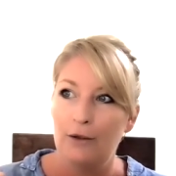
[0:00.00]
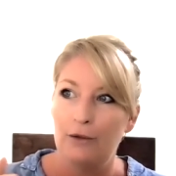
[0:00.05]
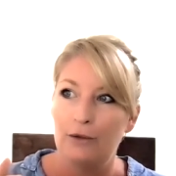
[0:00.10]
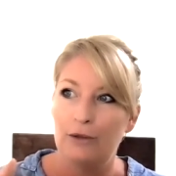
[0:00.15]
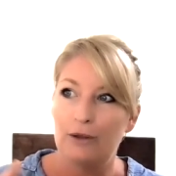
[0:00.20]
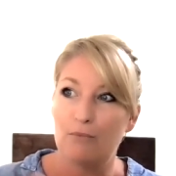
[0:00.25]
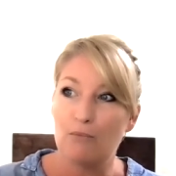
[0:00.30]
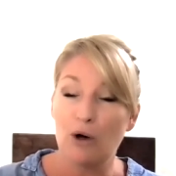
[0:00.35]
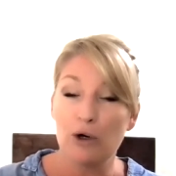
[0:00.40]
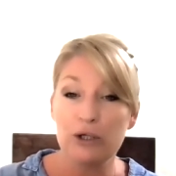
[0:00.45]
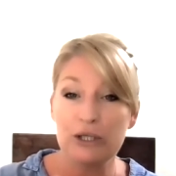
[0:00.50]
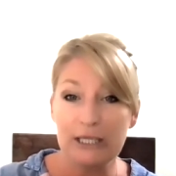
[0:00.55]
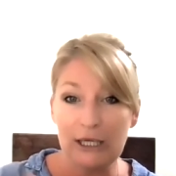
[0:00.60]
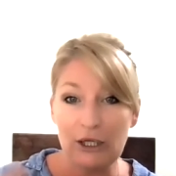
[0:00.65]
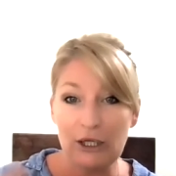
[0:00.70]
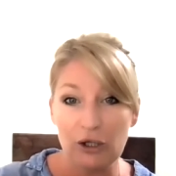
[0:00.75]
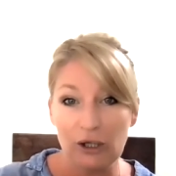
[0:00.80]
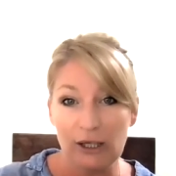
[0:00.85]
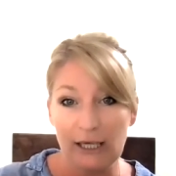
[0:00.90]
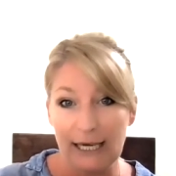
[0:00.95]
the most that
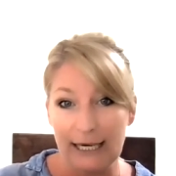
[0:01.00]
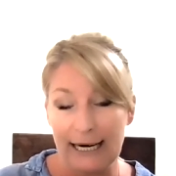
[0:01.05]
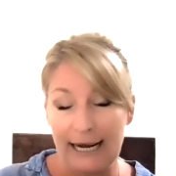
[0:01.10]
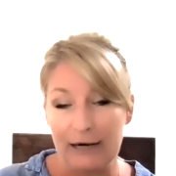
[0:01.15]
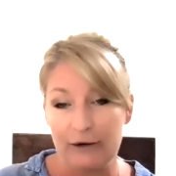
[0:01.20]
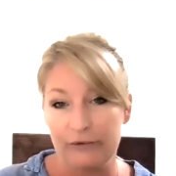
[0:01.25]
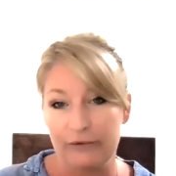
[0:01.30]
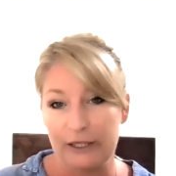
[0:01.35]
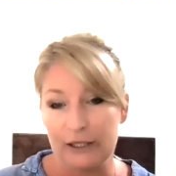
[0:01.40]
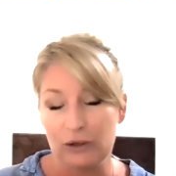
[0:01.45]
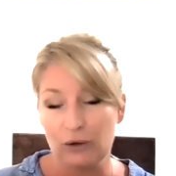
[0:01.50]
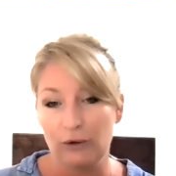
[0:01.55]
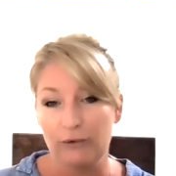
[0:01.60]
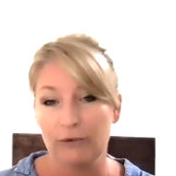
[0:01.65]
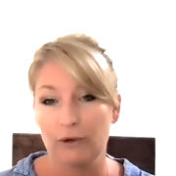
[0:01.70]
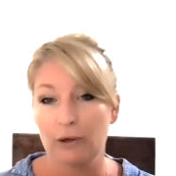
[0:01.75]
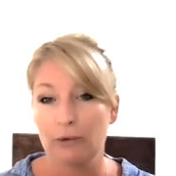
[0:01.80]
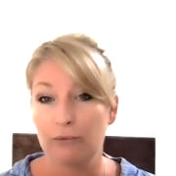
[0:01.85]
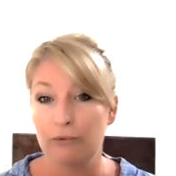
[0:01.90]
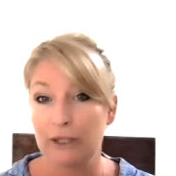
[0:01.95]
you can get out of this
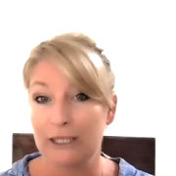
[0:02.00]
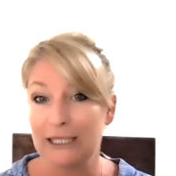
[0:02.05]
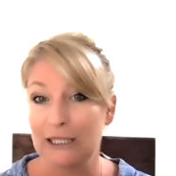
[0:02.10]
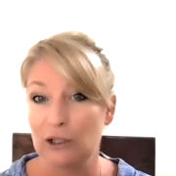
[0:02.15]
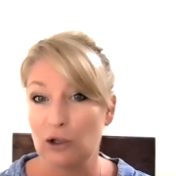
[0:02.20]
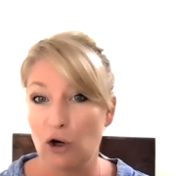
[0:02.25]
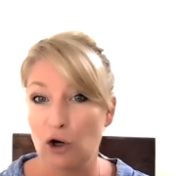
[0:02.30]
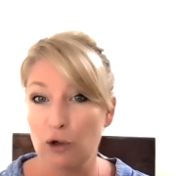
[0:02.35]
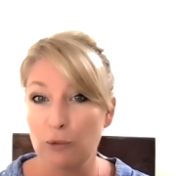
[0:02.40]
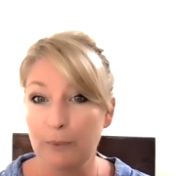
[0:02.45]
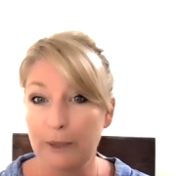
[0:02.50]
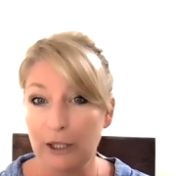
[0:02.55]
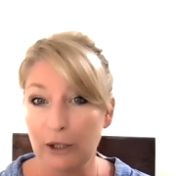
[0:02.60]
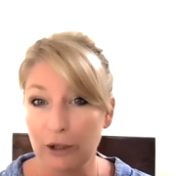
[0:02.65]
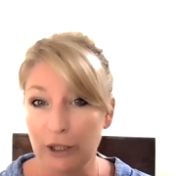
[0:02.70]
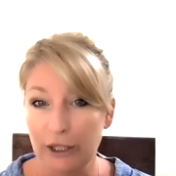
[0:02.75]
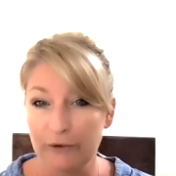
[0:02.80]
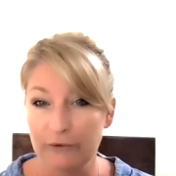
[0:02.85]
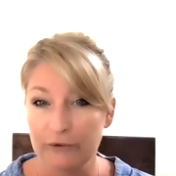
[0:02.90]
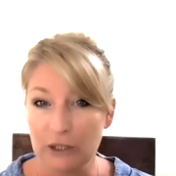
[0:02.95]
over a really long
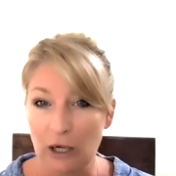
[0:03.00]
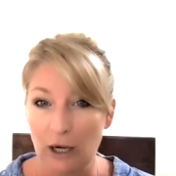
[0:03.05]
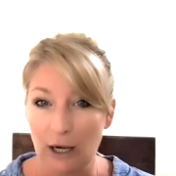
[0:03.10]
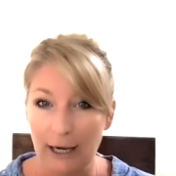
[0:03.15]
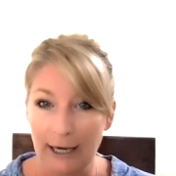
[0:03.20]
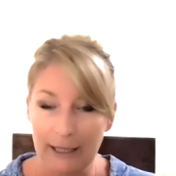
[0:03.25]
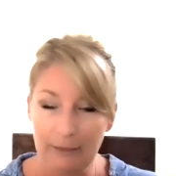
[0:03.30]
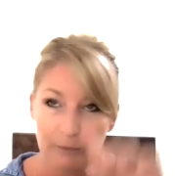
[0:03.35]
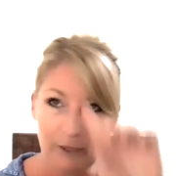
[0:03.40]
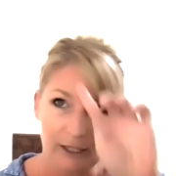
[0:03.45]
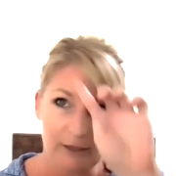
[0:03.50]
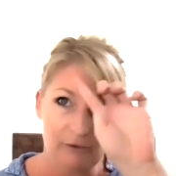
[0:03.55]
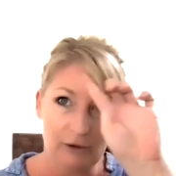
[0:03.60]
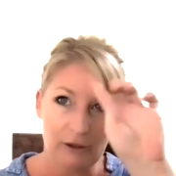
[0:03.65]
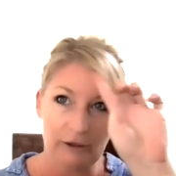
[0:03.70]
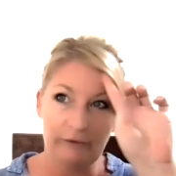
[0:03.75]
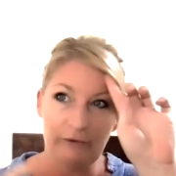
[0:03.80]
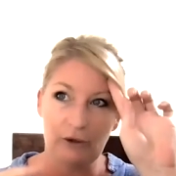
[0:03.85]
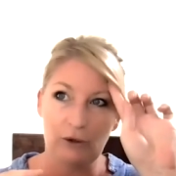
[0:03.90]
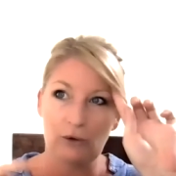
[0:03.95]
period of time. Even
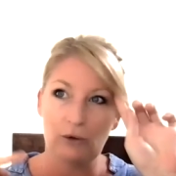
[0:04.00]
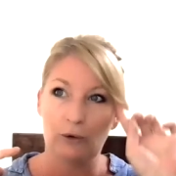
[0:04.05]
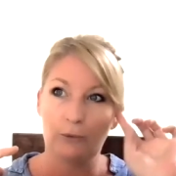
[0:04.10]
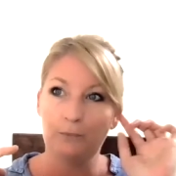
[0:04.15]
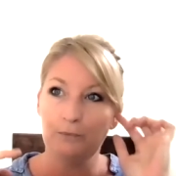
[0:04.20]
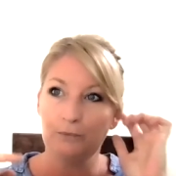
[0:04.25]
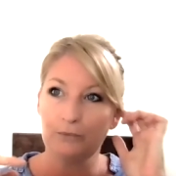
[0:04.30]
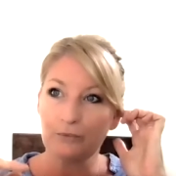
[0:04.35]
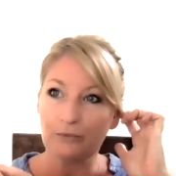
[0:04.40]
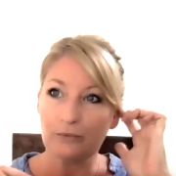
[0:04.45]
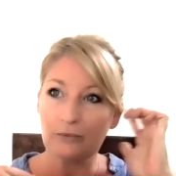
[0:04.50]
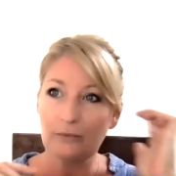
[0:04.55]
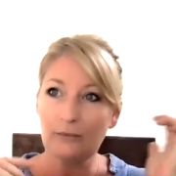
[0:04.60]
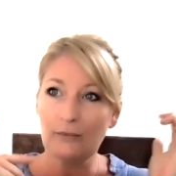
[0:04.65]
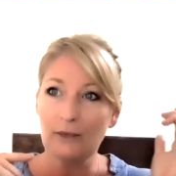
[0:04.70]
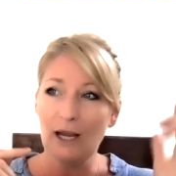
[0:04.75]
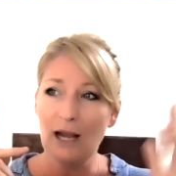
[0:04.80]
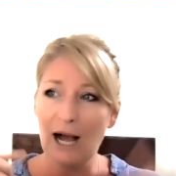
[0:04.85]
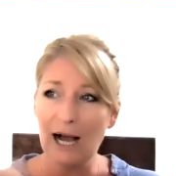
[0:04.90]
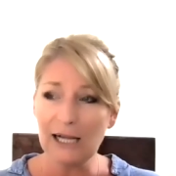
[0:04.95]
if you
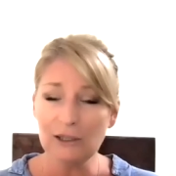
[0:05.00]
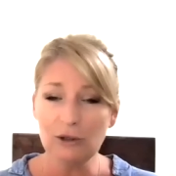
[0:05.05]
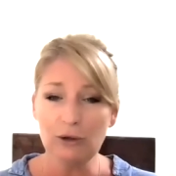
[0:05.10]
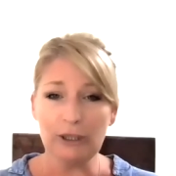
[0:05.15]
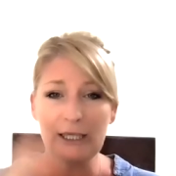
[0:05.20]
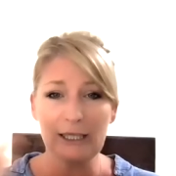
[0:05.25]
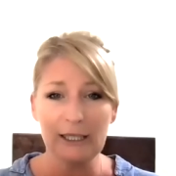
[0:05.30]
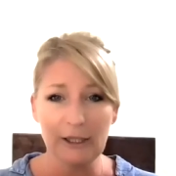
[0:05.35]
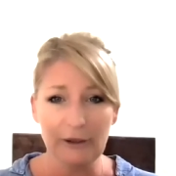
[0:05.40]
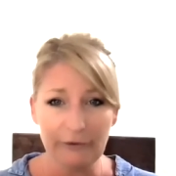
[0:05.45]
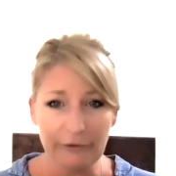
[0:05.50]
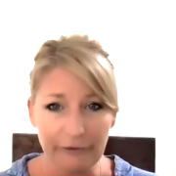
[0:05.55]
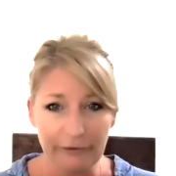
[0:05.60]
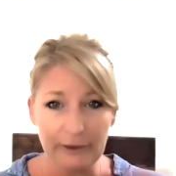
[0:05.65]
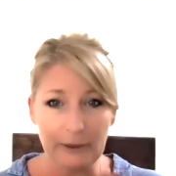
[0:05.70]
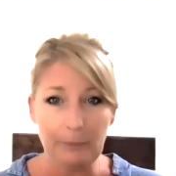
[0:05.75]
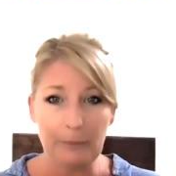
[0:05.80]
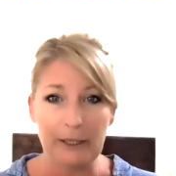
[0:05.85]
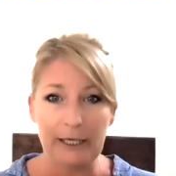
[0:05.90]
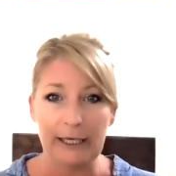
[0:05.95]
are looking at
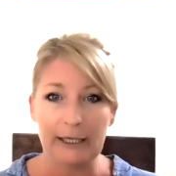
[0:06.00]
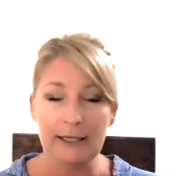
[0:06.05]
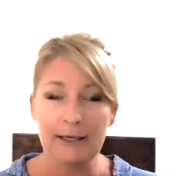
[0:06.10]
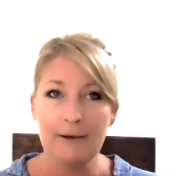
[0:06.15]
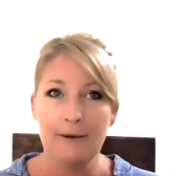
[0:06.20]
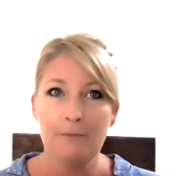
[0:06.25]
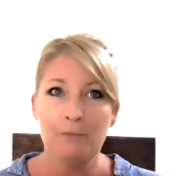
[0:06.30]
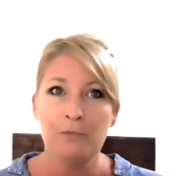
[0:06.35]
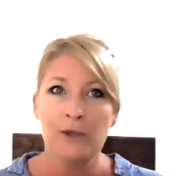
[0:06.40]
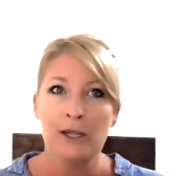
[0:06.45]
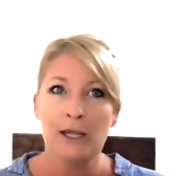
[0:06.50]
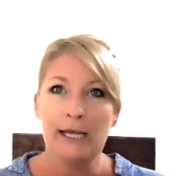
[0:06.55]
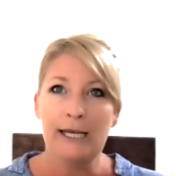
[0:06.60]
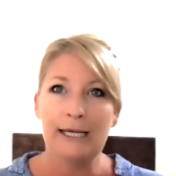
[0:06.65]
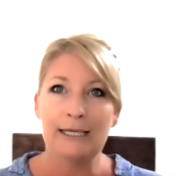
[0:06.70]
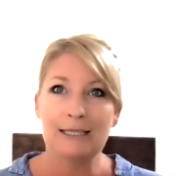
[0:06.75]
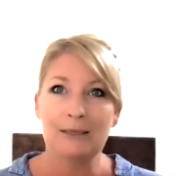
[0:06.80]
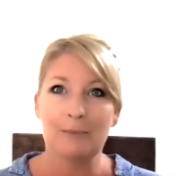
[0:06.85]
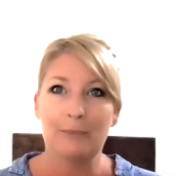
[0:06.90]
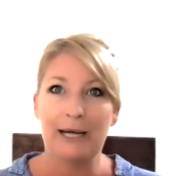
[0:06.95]
flipping,
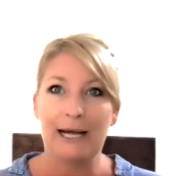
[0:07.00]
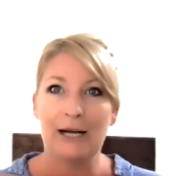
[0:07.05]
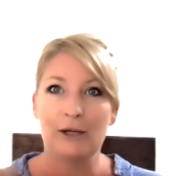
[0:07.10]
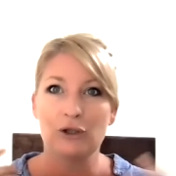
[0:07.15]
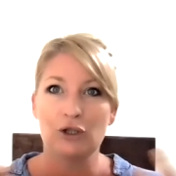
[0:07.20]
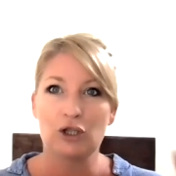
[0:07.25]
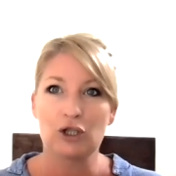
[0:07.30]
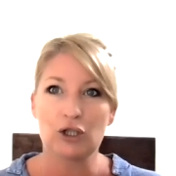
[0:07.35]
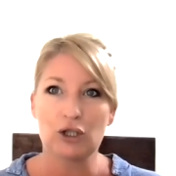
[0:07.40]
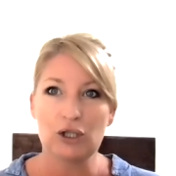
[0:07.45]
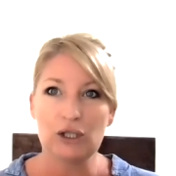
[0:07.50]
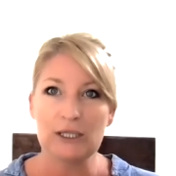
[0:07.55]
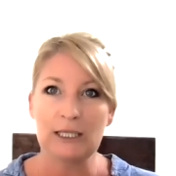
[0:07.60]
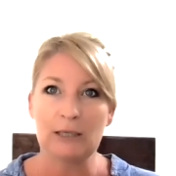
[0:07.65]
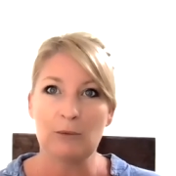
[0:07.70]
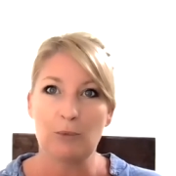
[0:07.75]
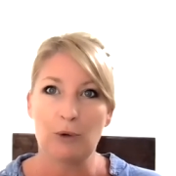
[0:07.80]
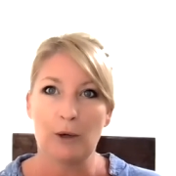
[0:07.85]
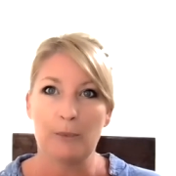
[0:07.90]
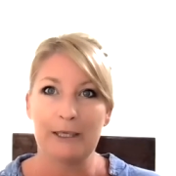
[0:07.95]
it's about
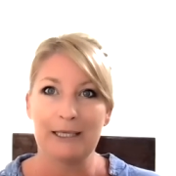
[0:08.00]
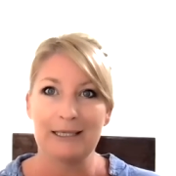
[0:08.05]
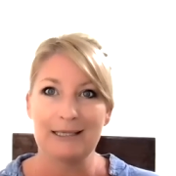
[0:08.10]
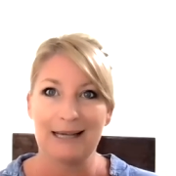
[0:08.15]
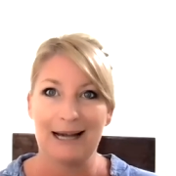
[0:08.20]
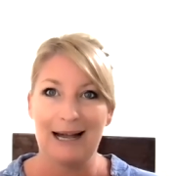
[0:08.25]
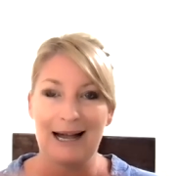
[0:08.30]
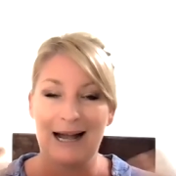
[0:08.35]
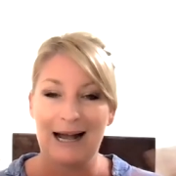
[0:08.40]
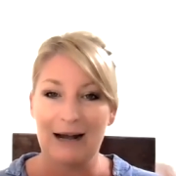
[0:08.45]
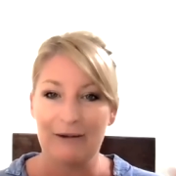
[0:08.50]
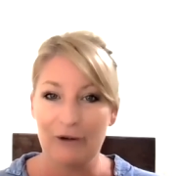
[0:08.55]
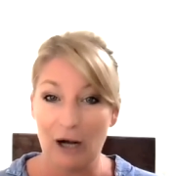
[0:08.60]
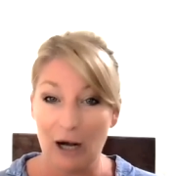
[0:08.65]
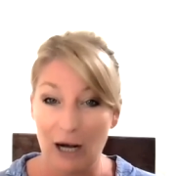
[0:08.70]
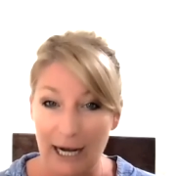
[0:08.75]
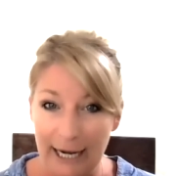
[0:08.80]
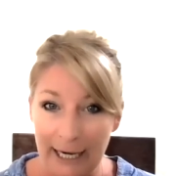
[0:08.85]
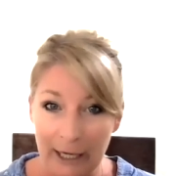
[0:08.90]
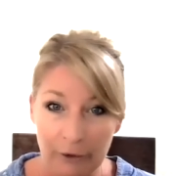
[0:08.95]
choosing properties that have a
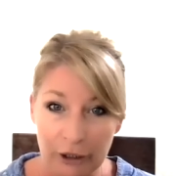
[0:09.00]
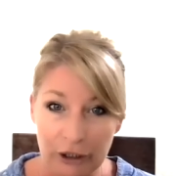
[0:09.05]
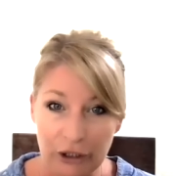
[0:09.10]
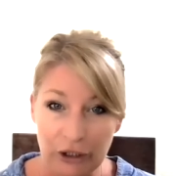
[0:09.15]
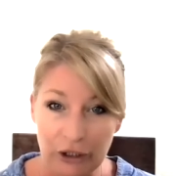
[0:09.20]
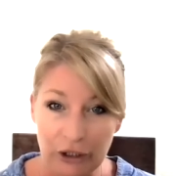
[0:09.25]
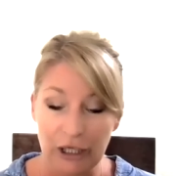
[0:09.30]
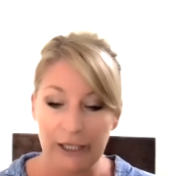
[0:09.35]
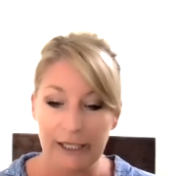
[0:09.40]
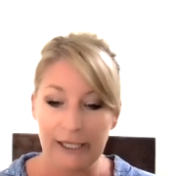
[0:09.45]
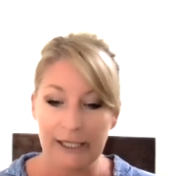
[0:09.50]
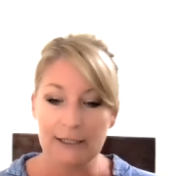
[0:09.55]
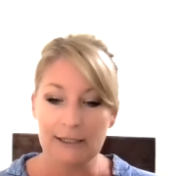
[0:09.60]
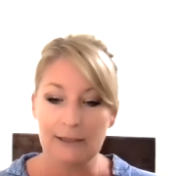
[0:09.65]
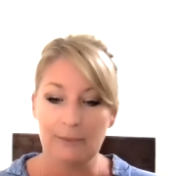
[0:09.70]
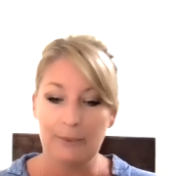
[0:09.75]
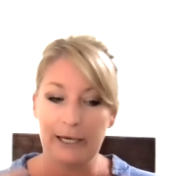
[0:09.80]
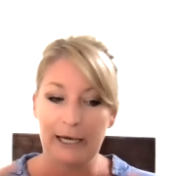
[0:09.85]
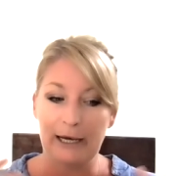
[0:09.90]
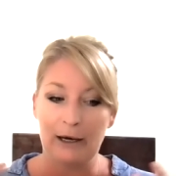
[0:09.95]
higher return. It's
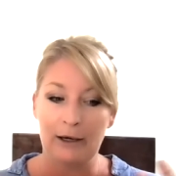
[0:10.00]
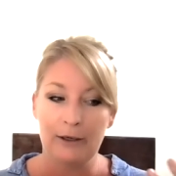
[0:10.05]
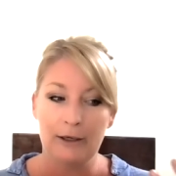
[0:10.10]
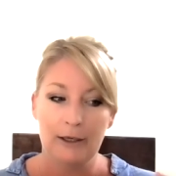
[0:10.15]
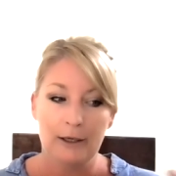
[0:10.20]
about